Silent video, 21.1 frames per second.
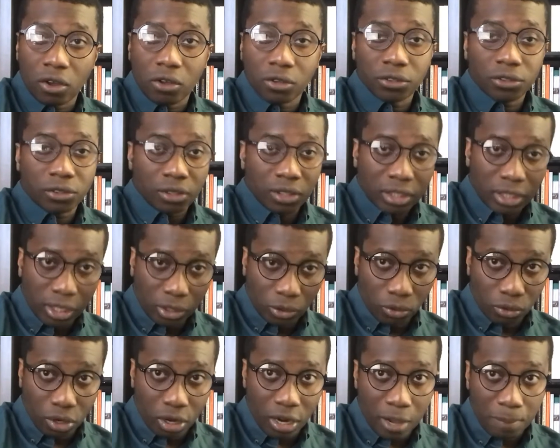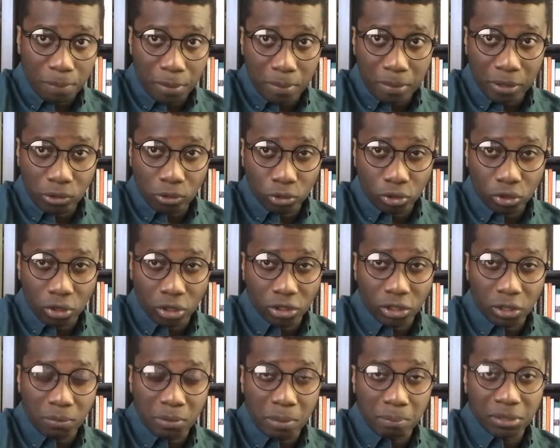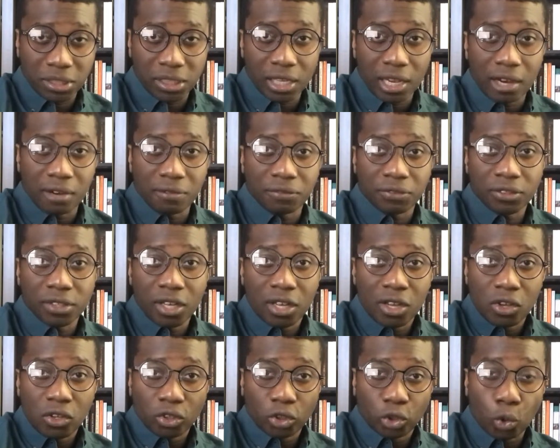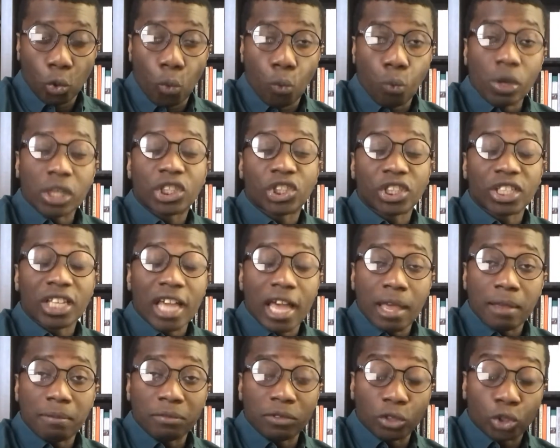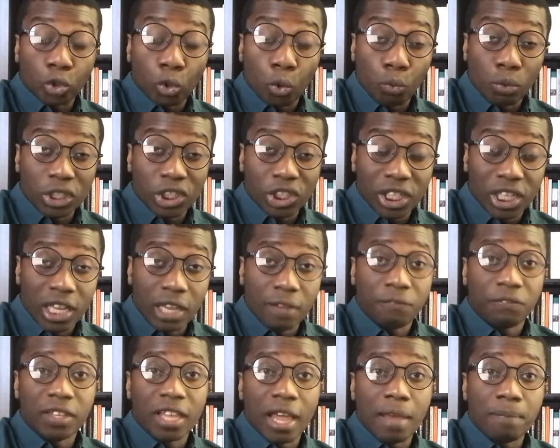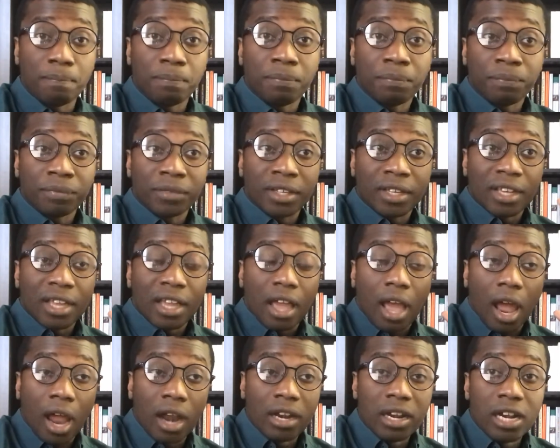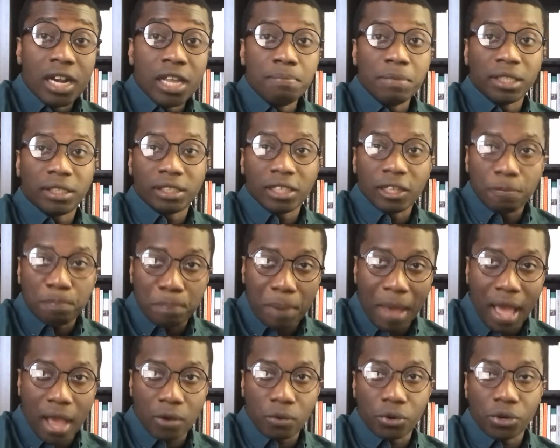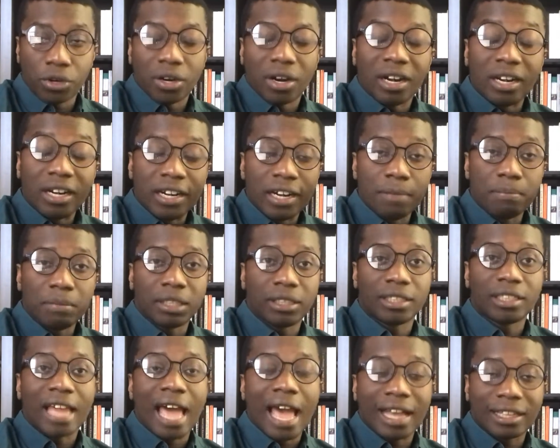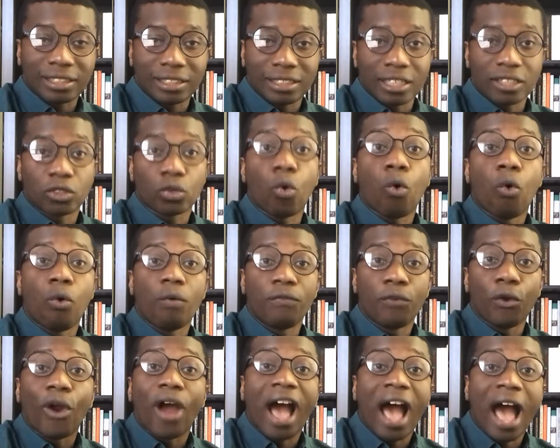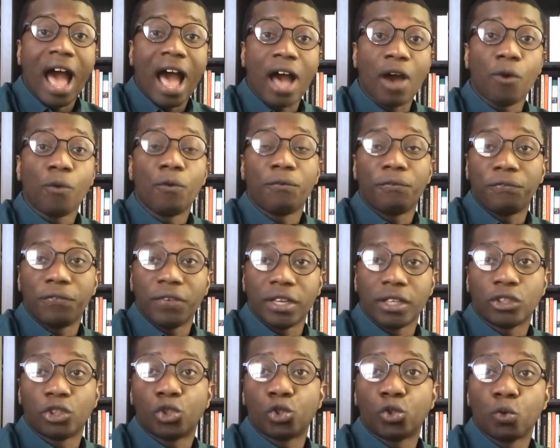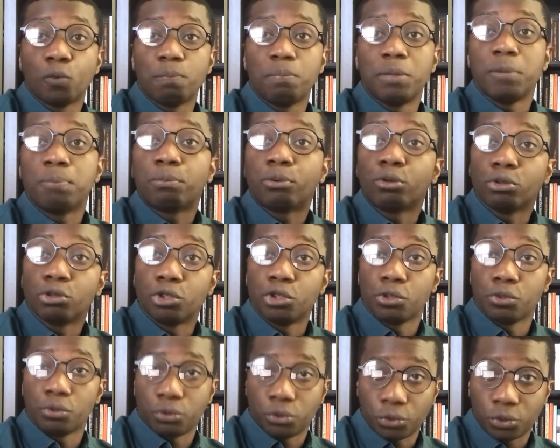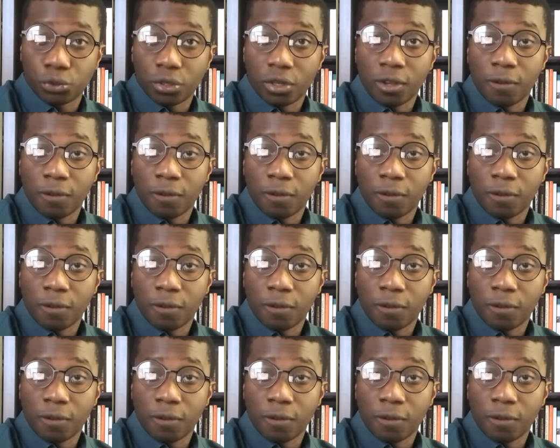laws, they do not implement those laws on themselves, which give them unlimited power, unlimited access over how things should be produced.